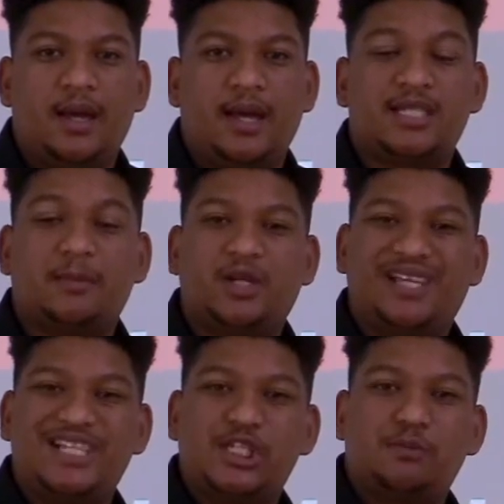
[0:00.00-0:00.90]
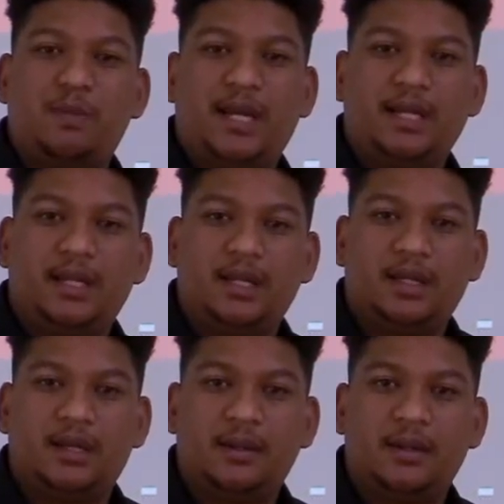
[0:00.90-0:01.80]
It's about explaining
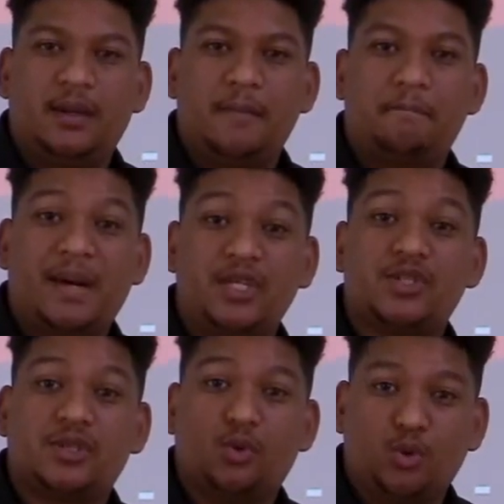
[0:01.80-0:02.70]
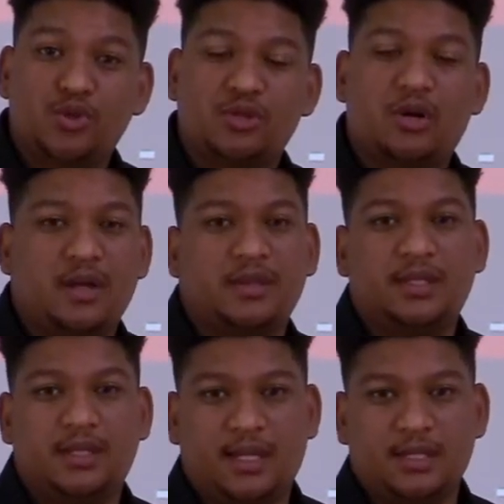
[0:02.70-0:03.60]
based also on the
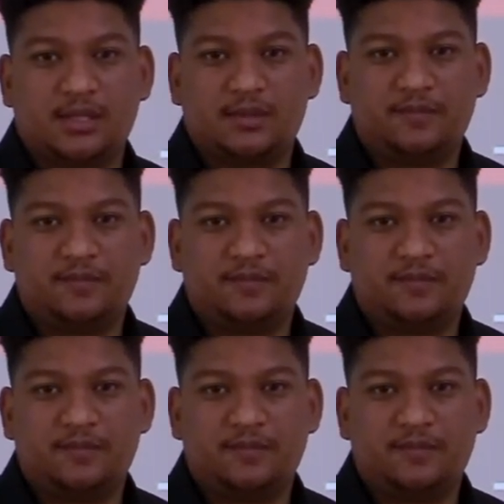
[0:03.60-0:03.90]
text.